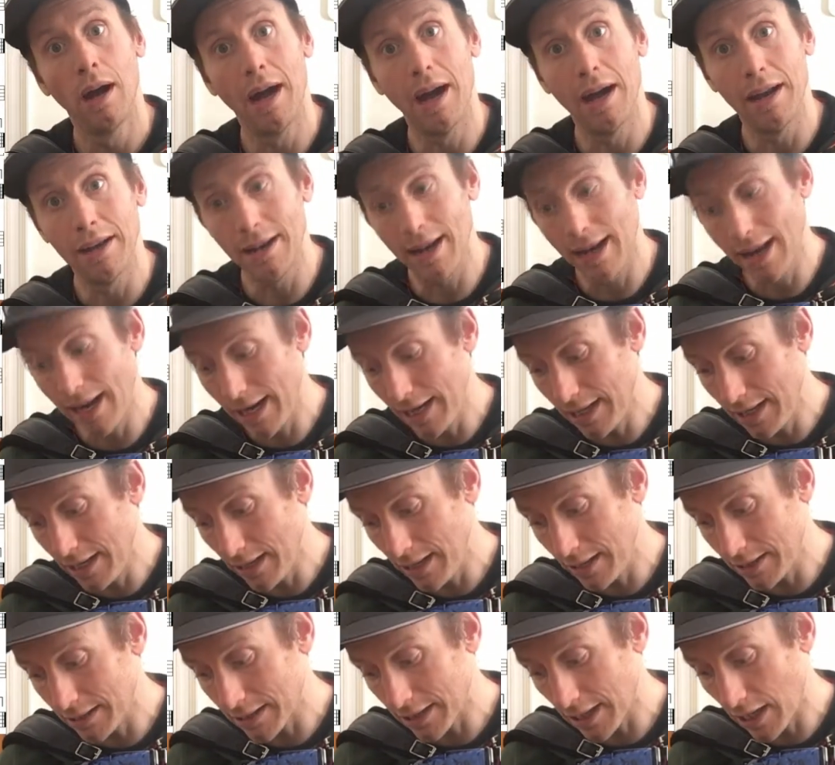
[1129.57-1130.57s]
then
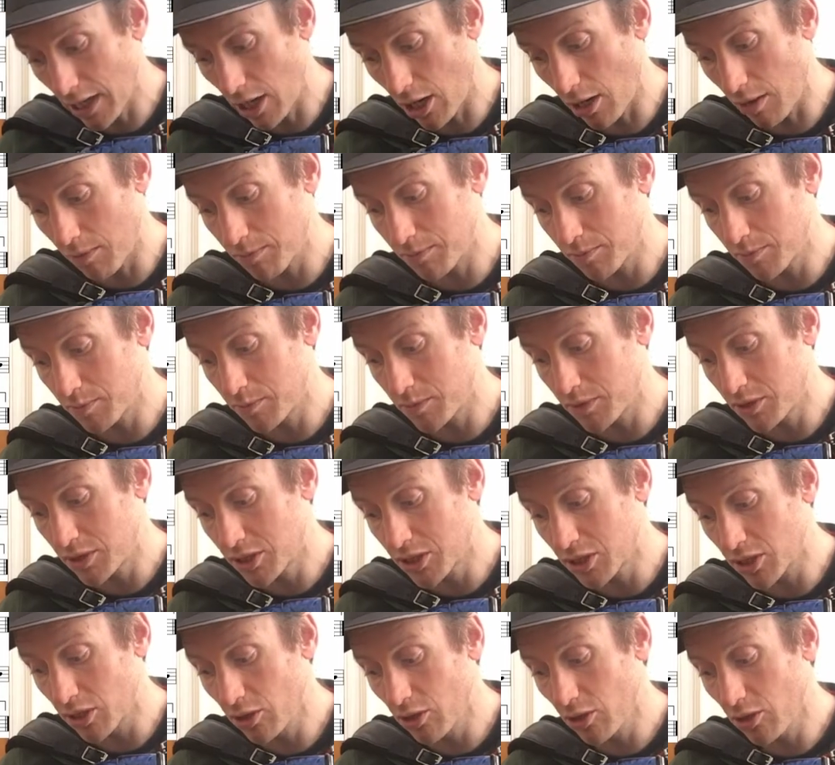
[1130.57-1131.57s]
it's up
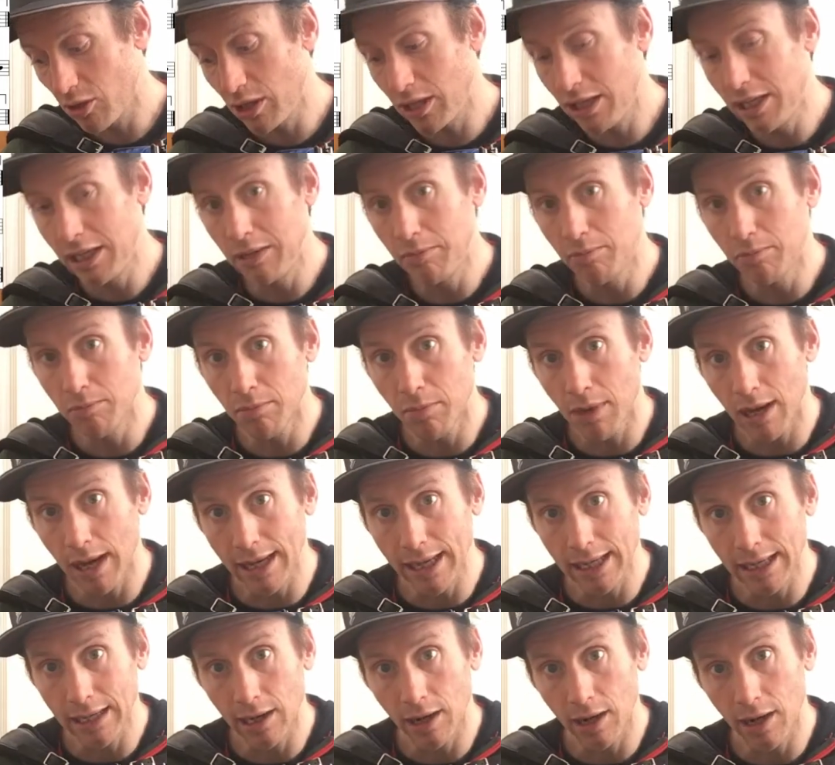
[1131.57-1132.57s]
to E
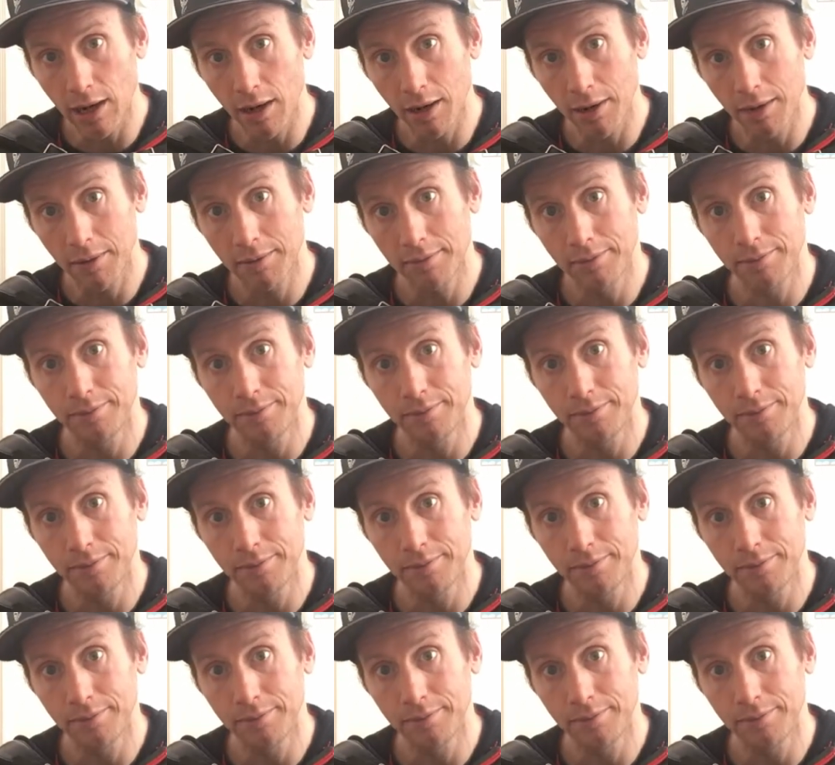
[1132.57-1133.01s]
minor,